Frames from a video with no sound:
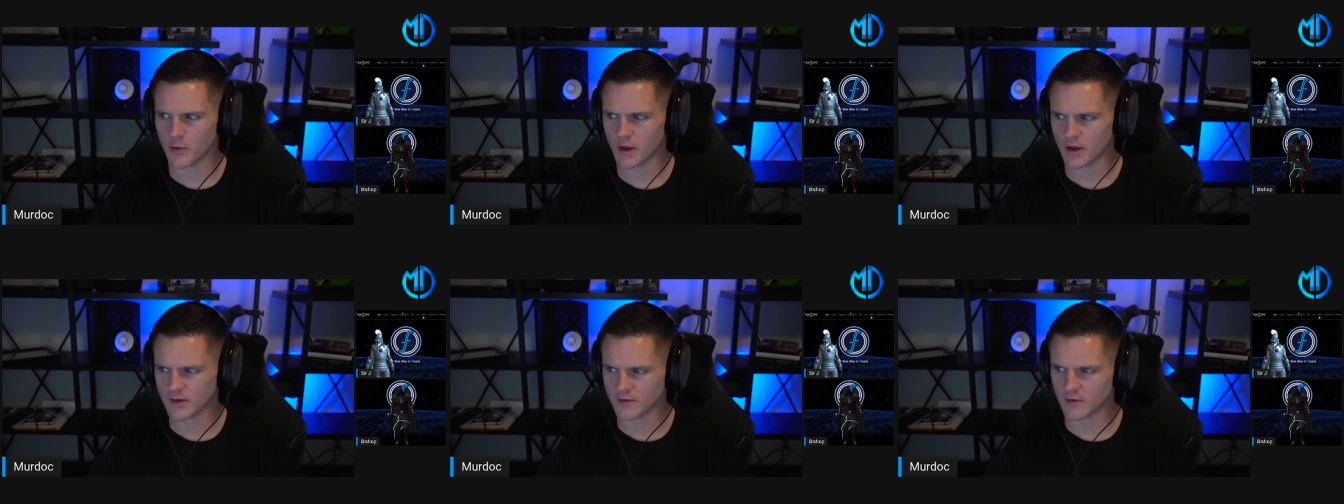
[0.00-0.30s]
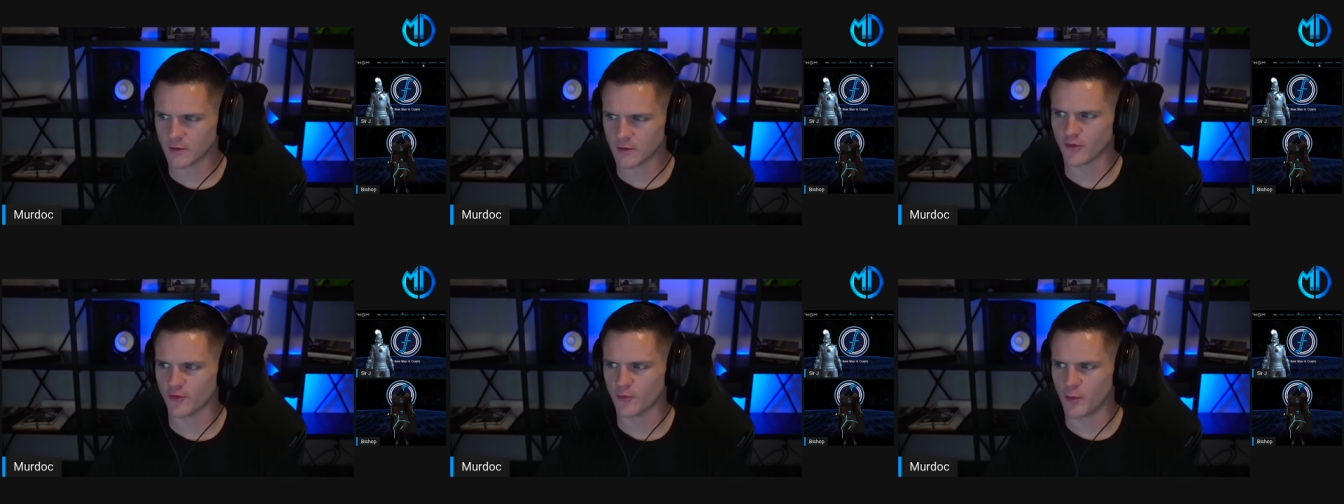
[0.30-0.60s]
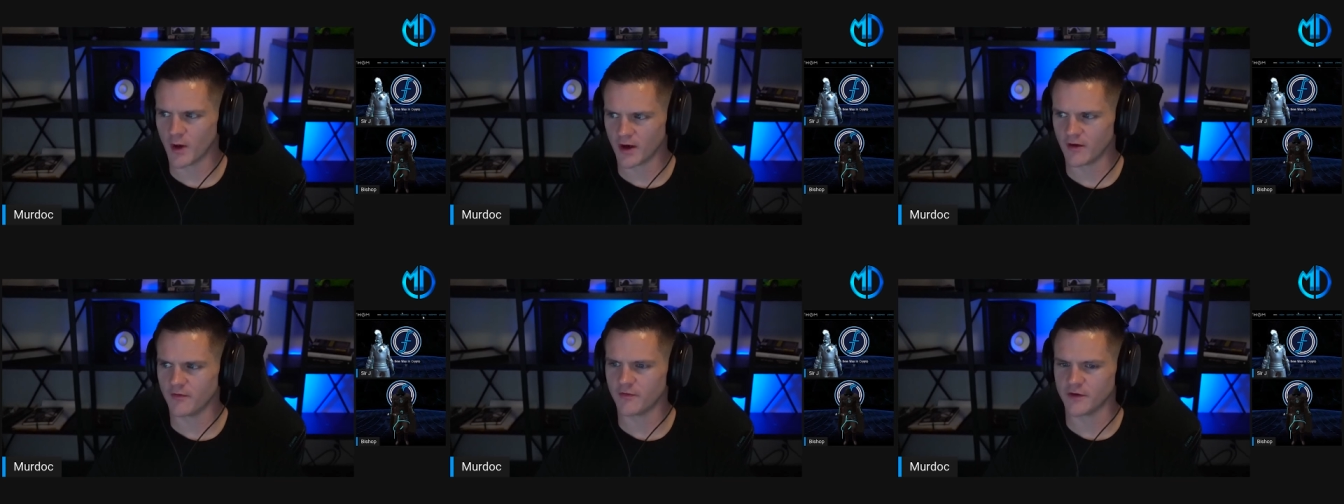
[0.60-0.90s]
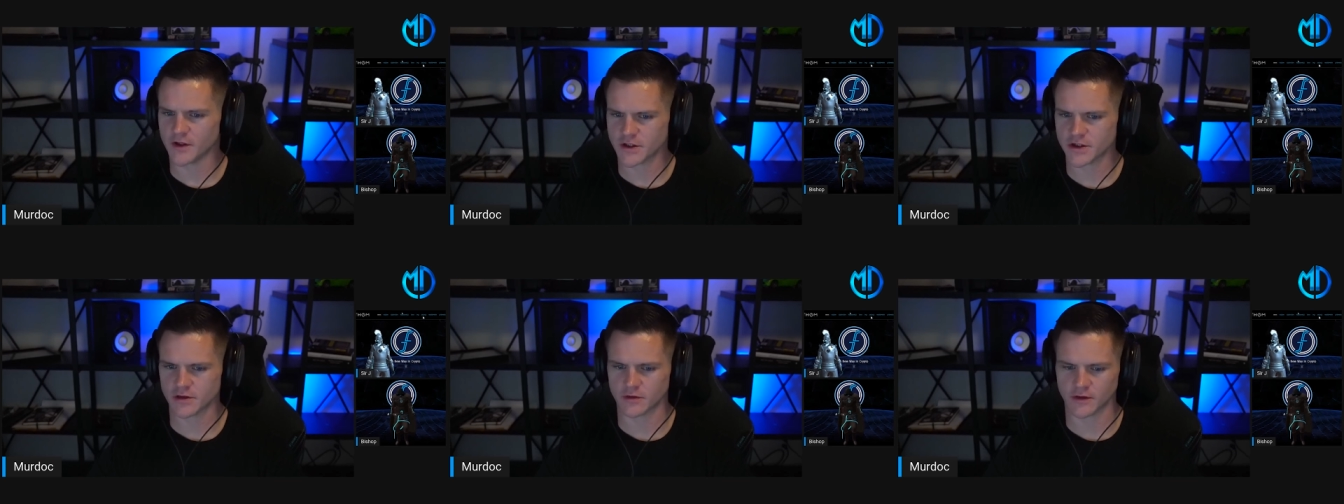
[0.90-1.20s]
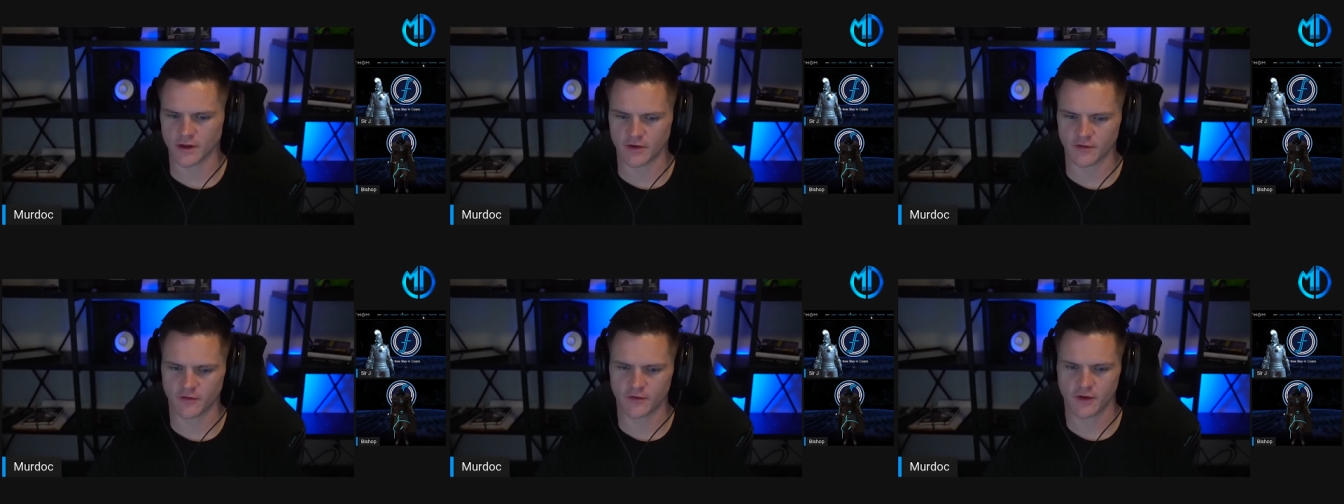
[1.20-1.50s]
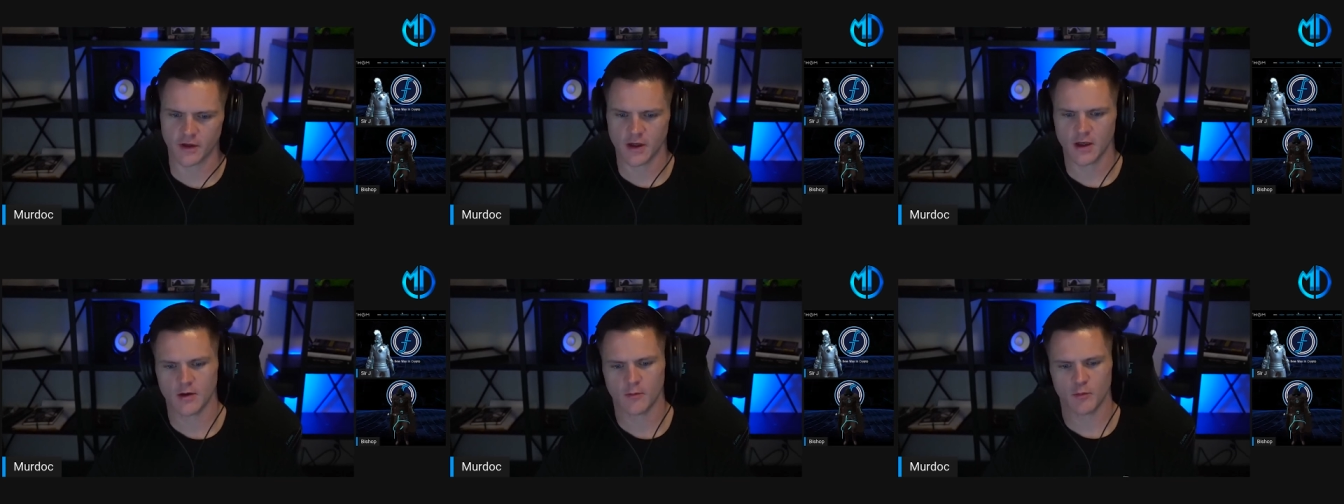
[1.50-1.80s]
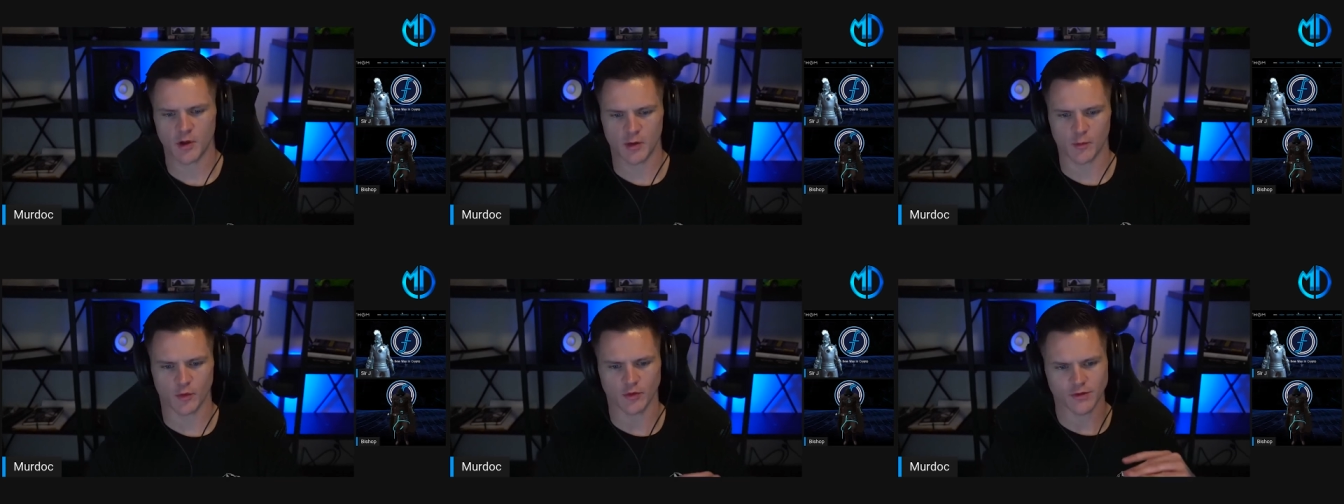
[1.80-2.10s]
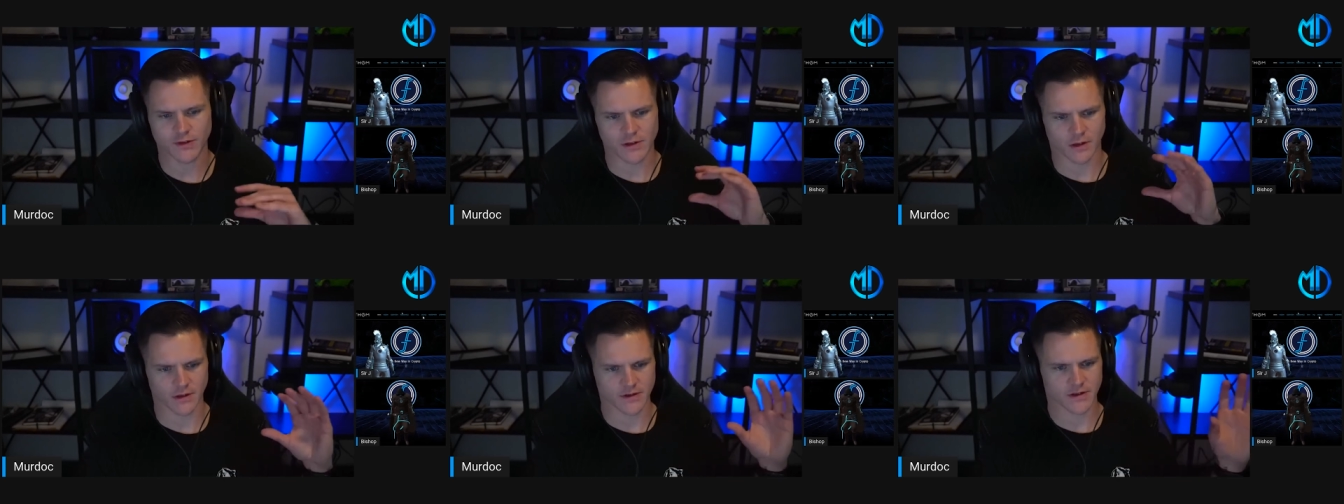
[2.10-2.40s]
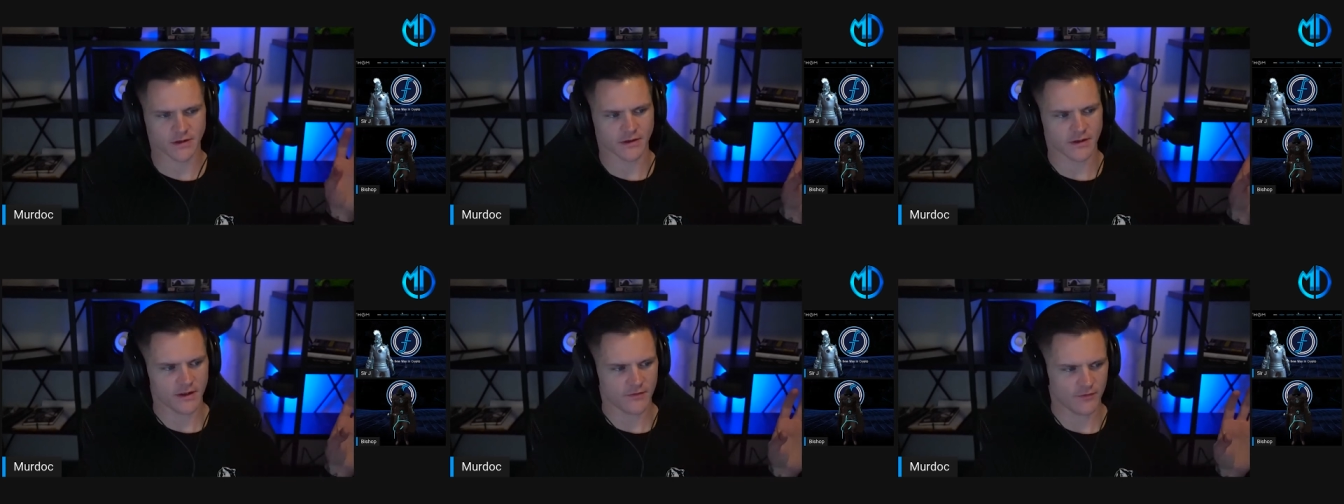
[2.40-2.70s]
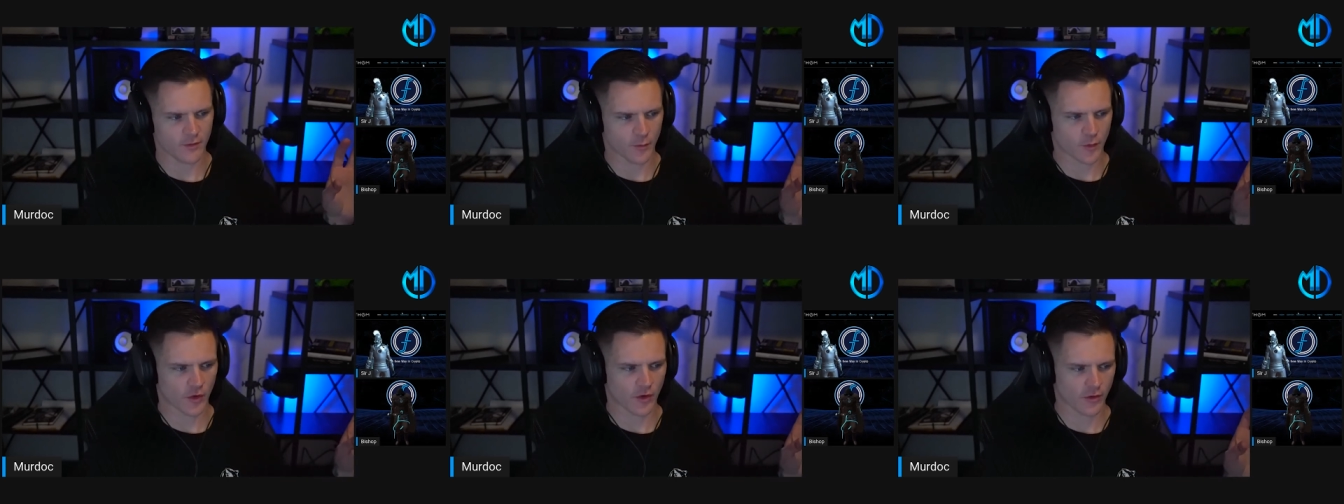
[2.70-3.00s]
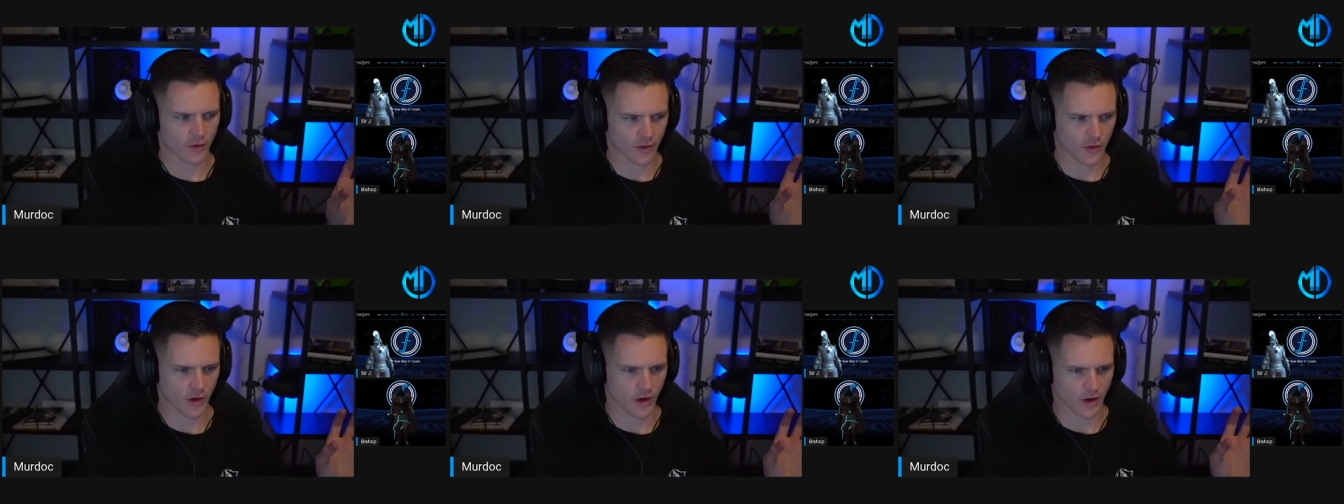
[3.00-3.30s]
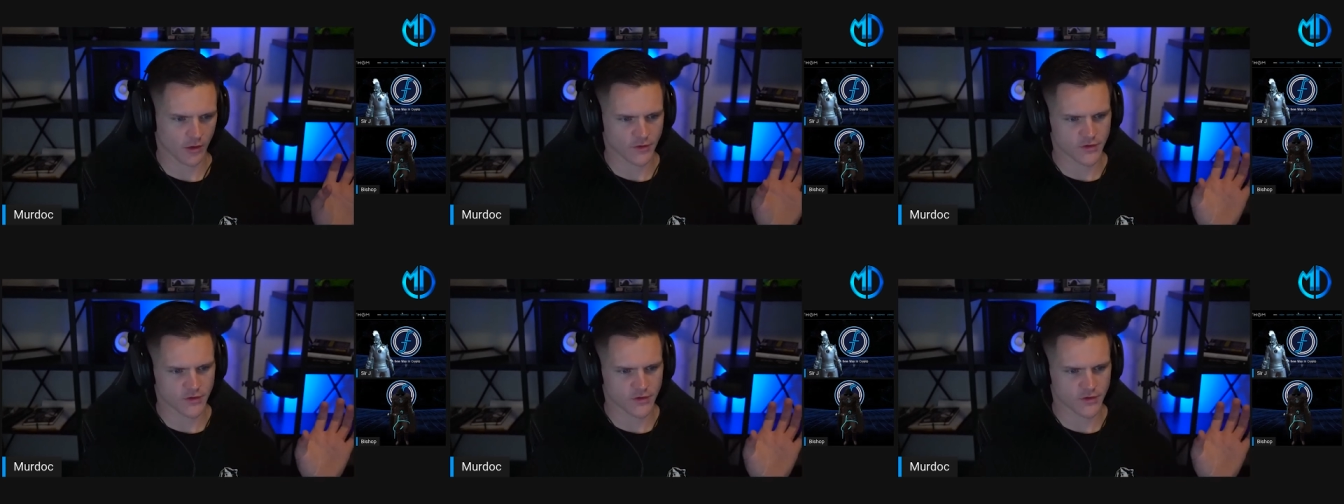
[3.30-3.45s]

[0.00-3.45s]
it's almost beneficial if people start to leave the protocol